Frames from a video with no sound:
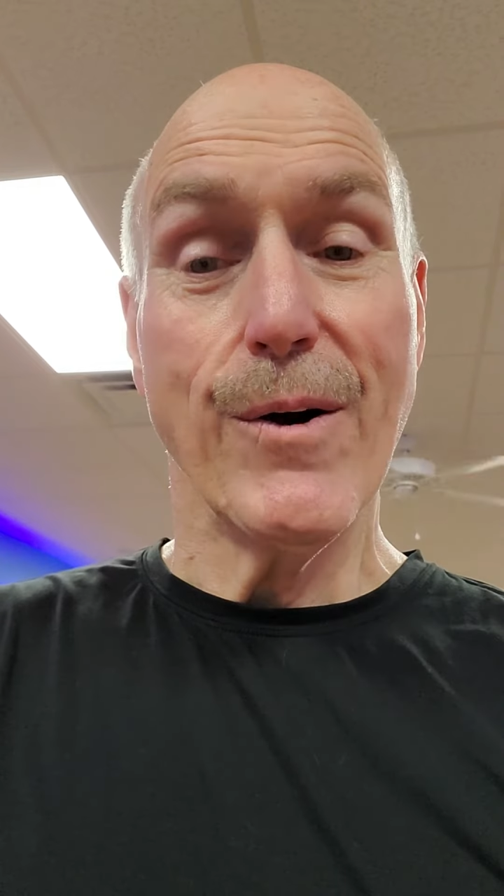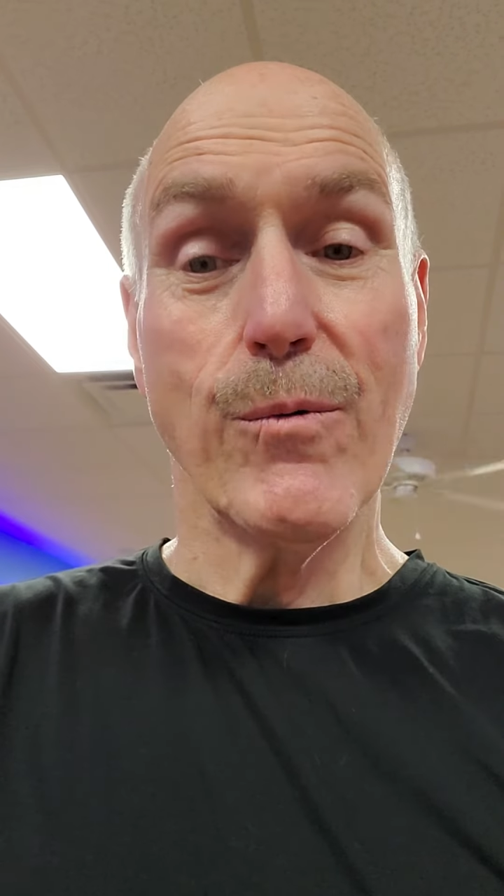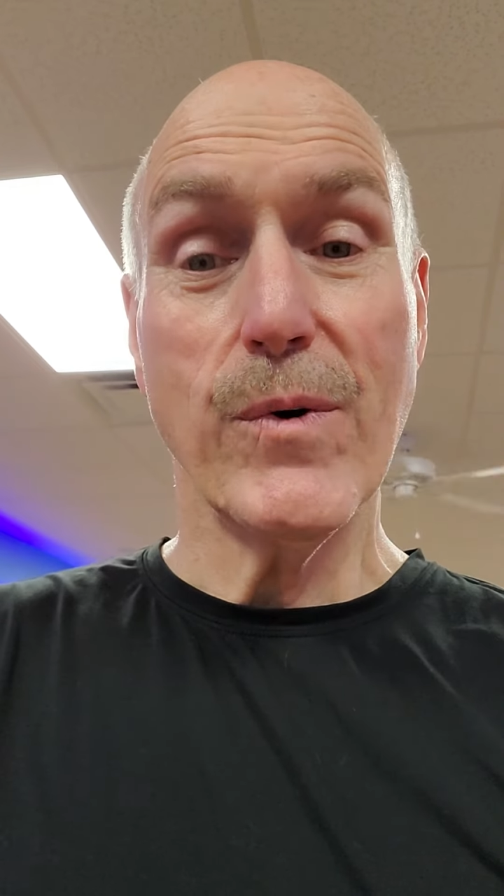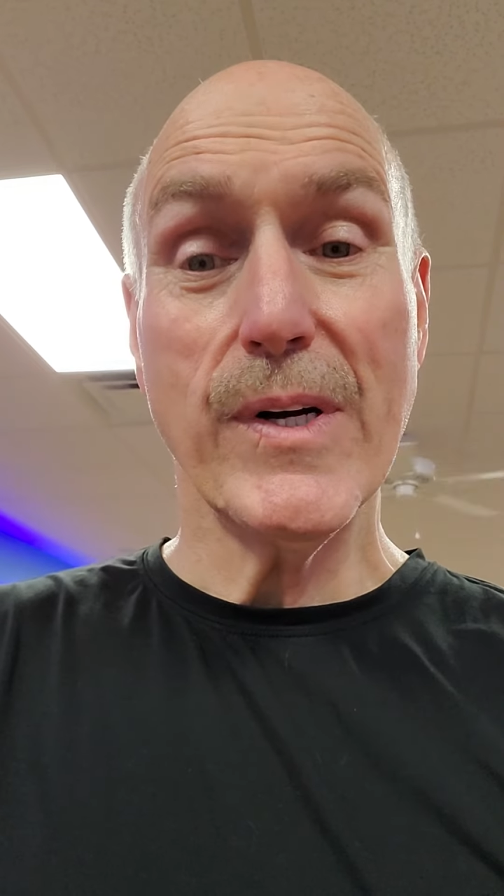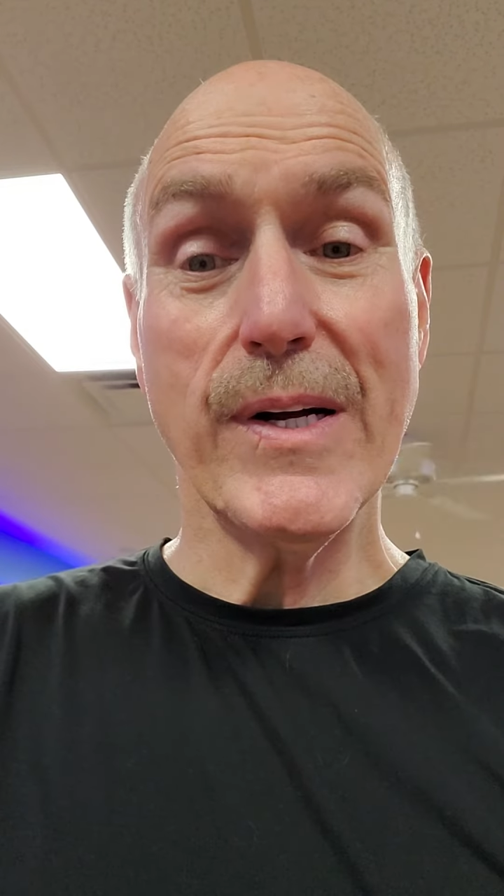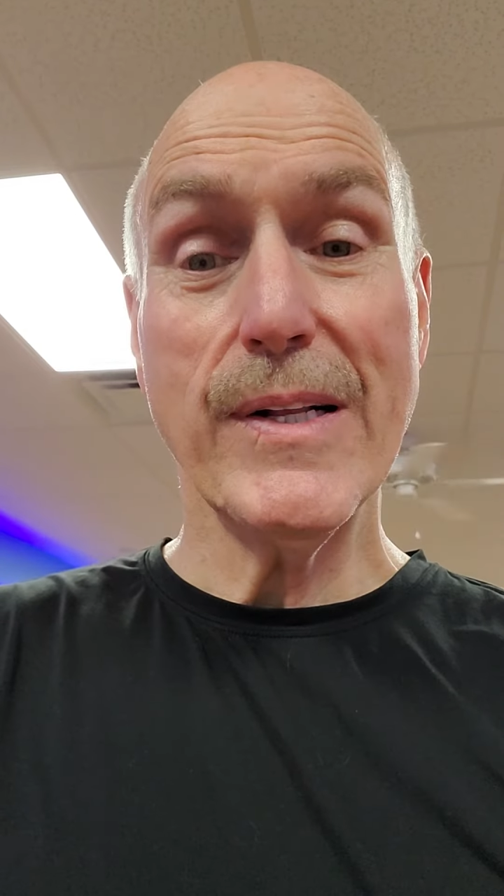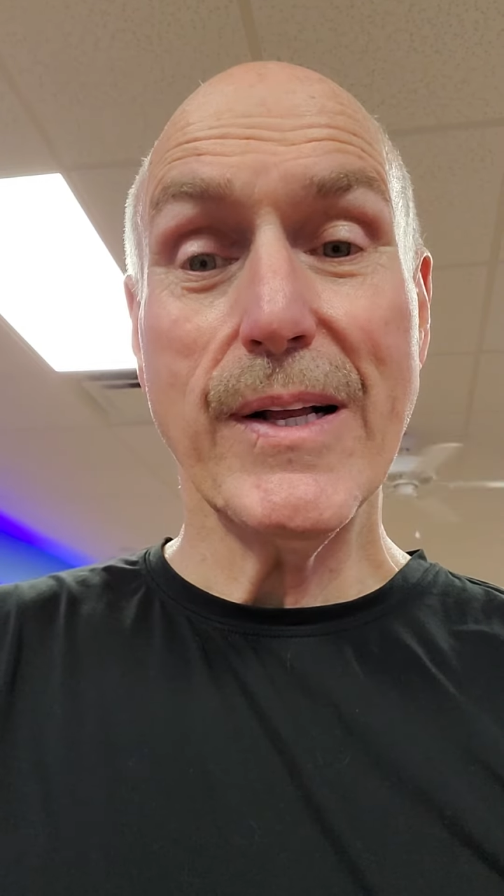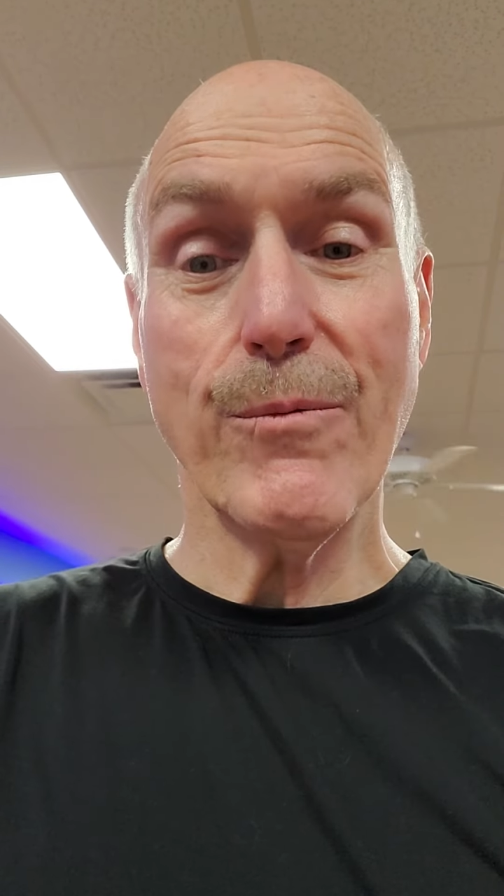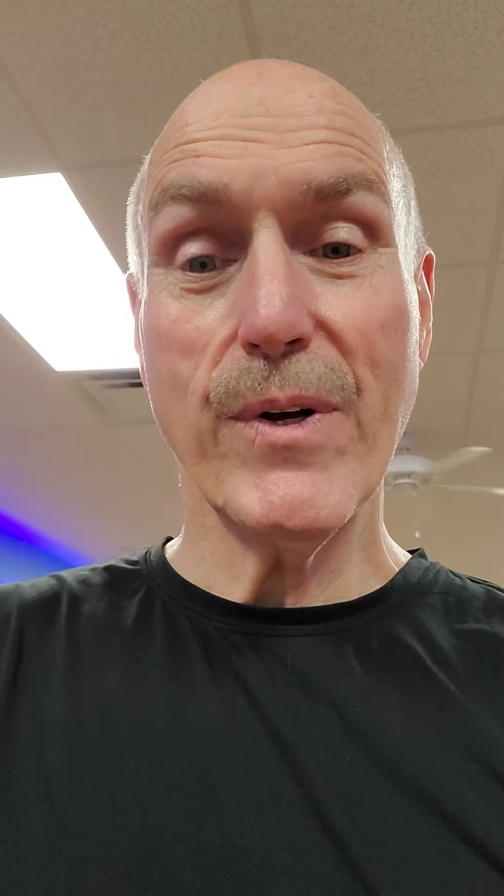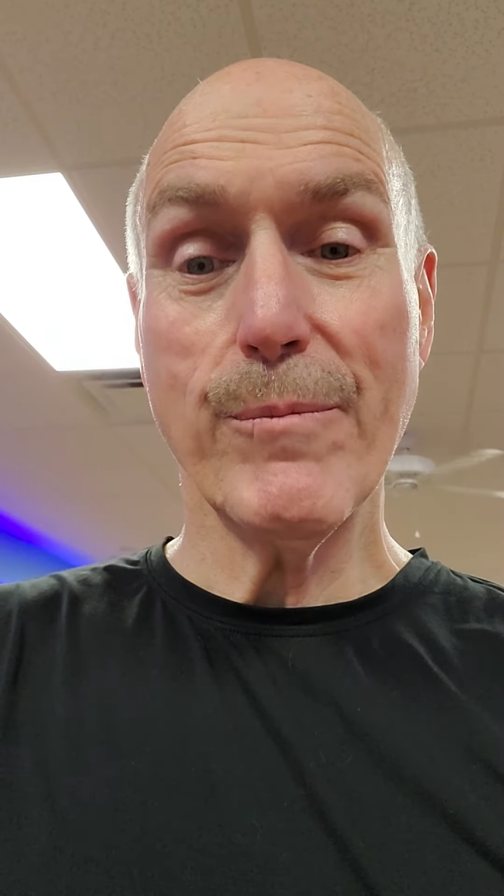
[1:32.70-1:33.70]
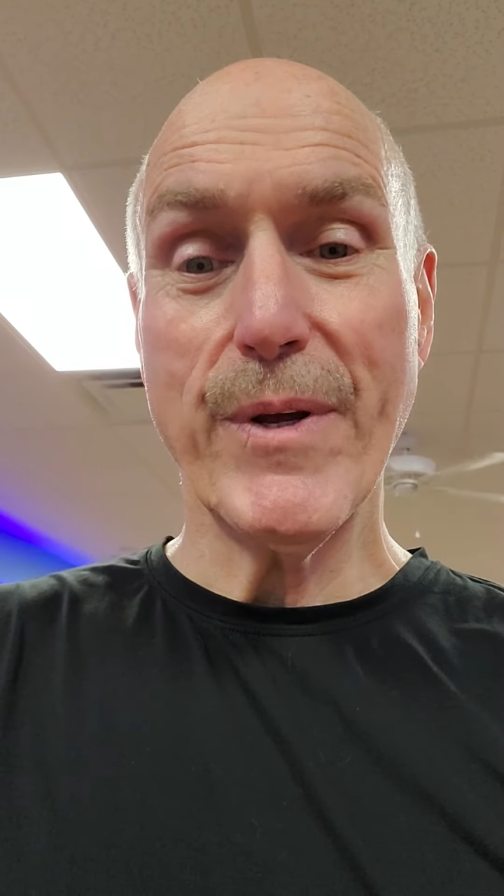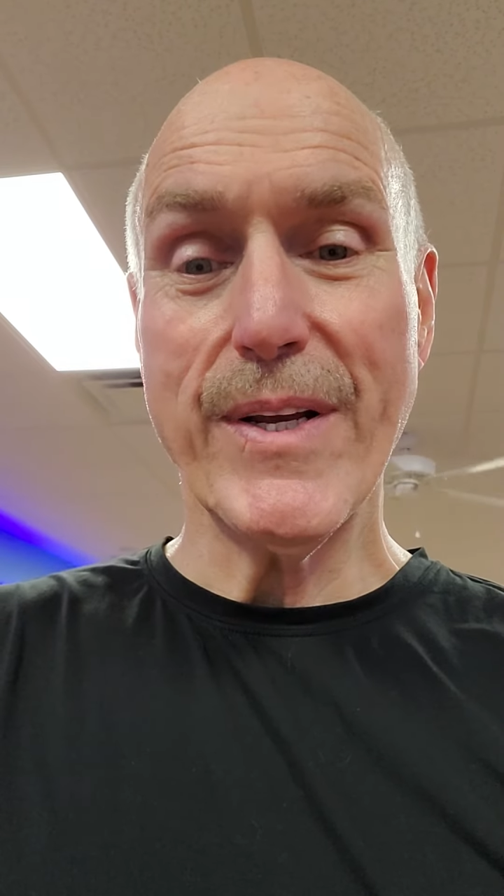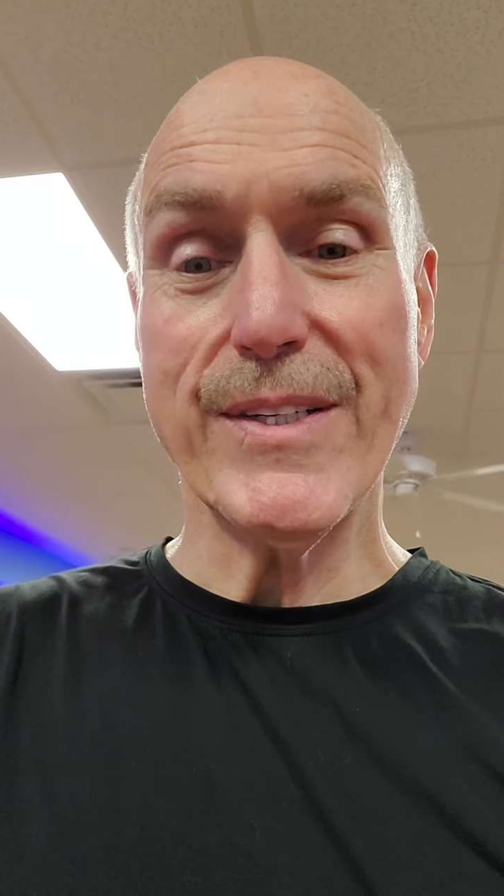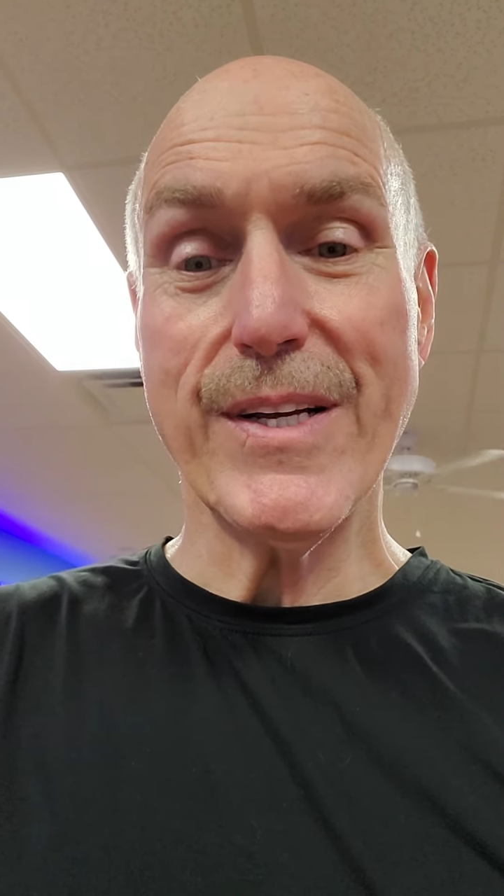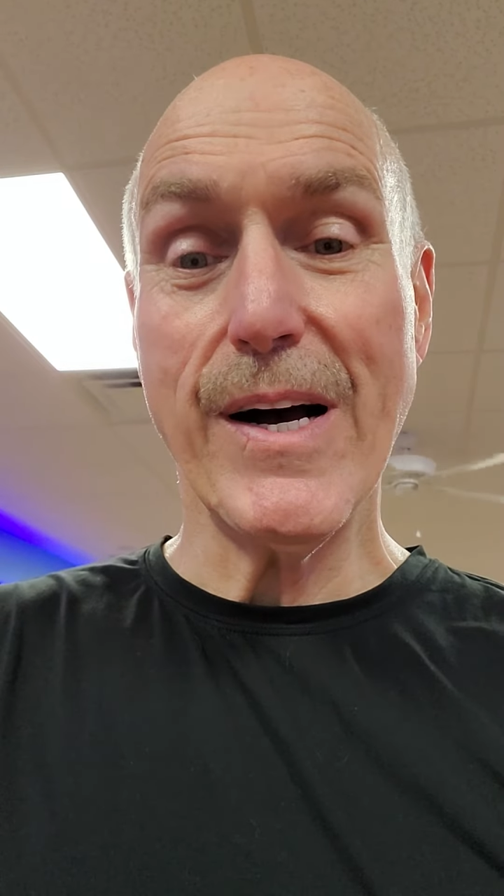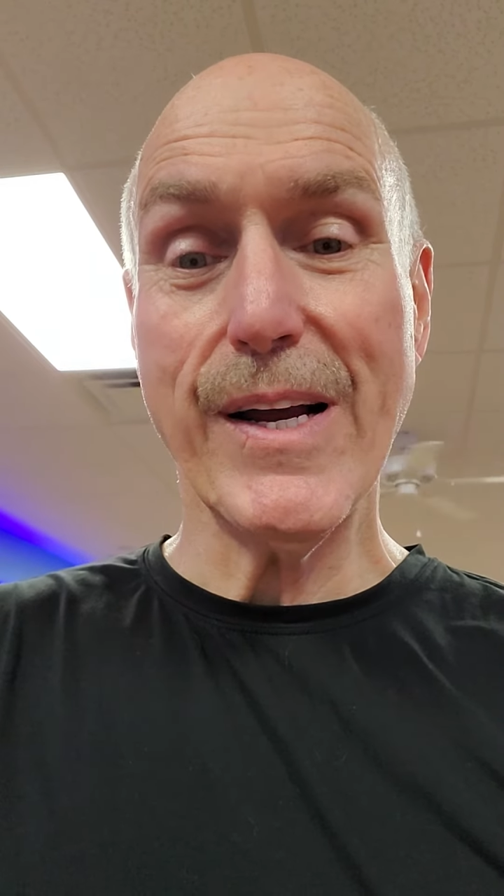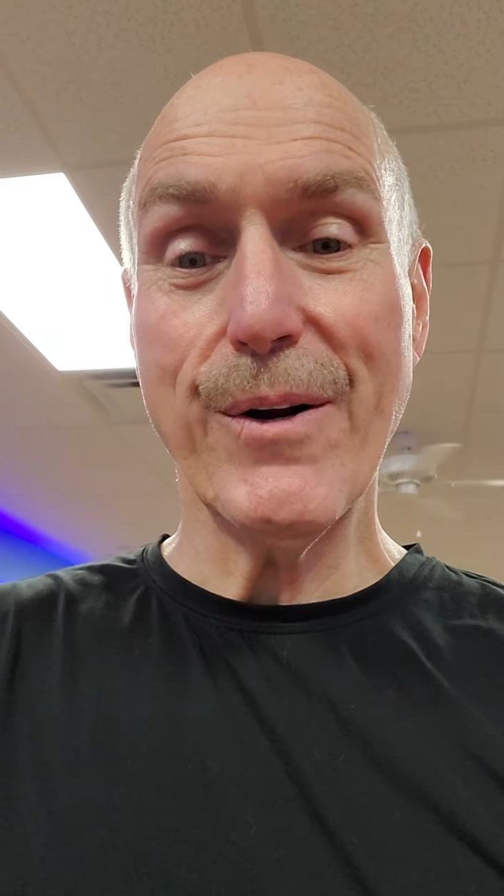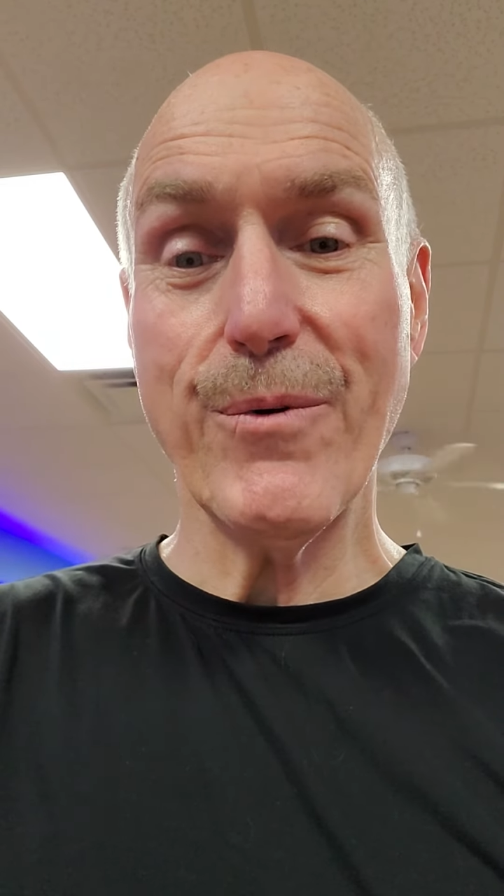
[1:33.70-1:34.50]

Well, we'll be talking